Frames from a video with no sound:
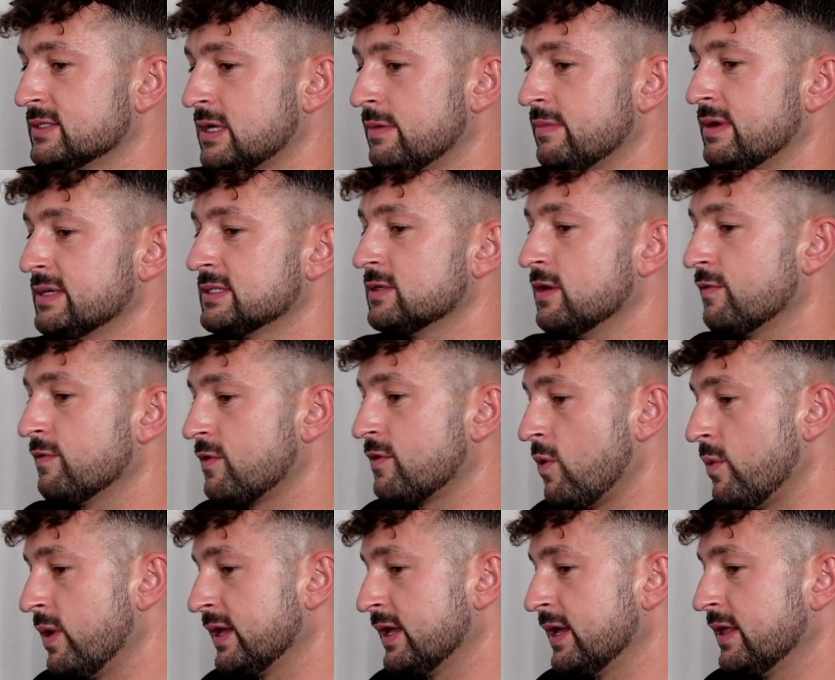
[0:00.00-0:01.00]
myself
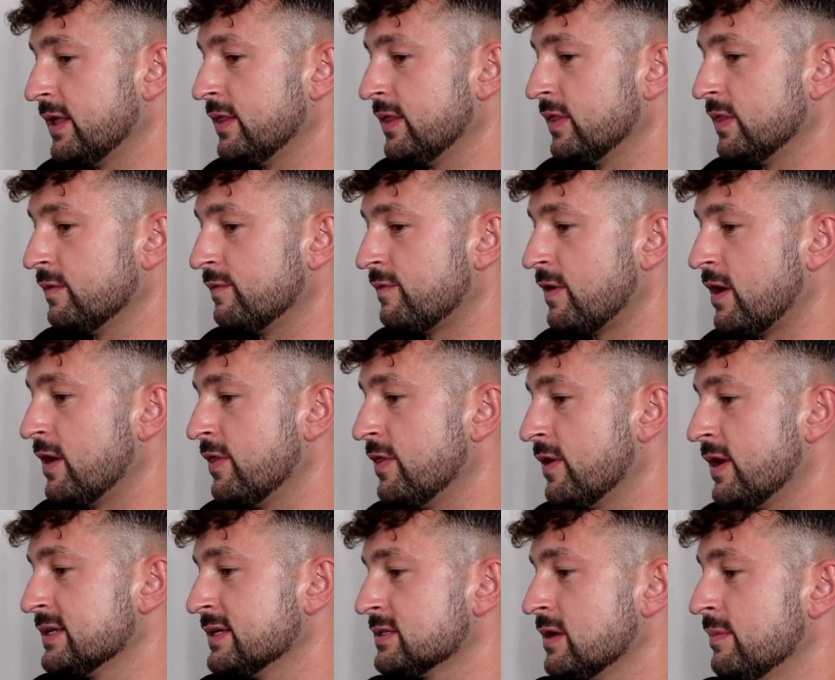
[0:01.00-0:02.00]
going in, the farther
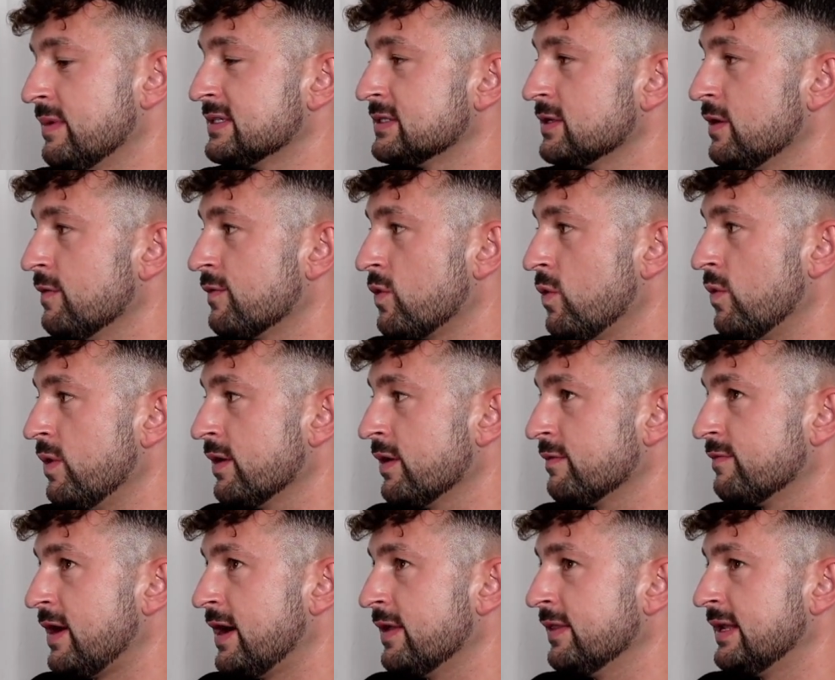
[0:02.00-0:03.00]
I saw myself going
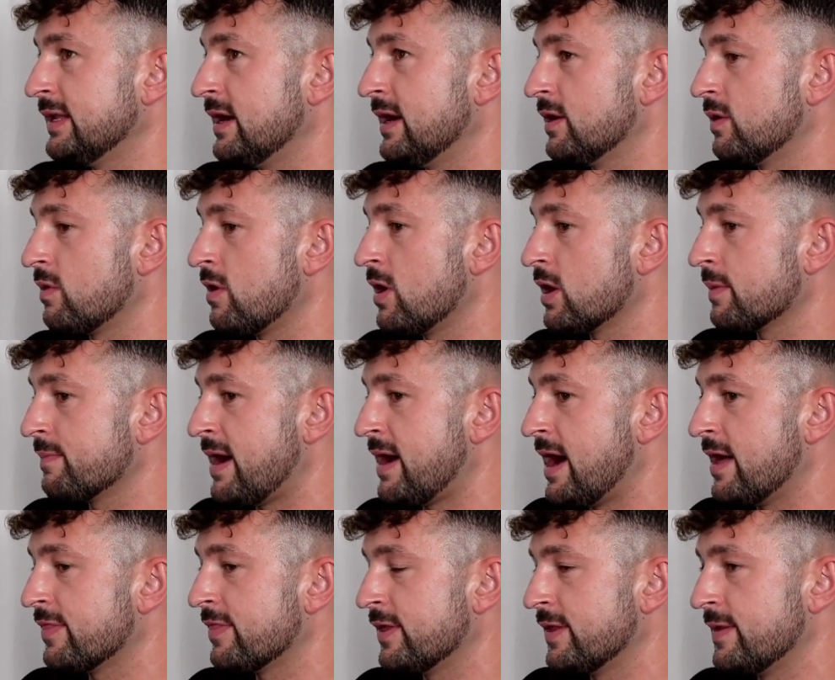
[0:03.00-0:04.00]
finally down a wrong path.
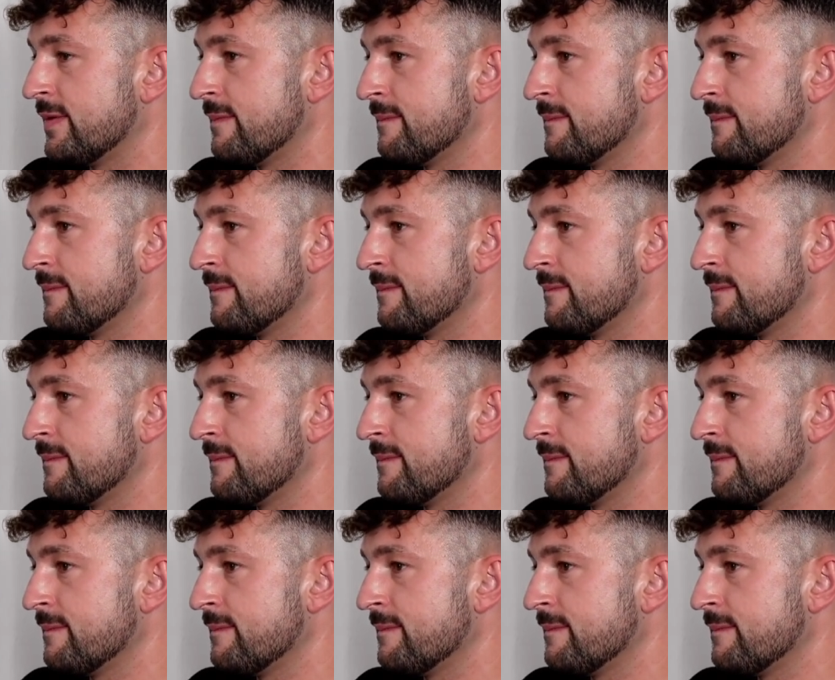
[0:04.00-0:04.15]
And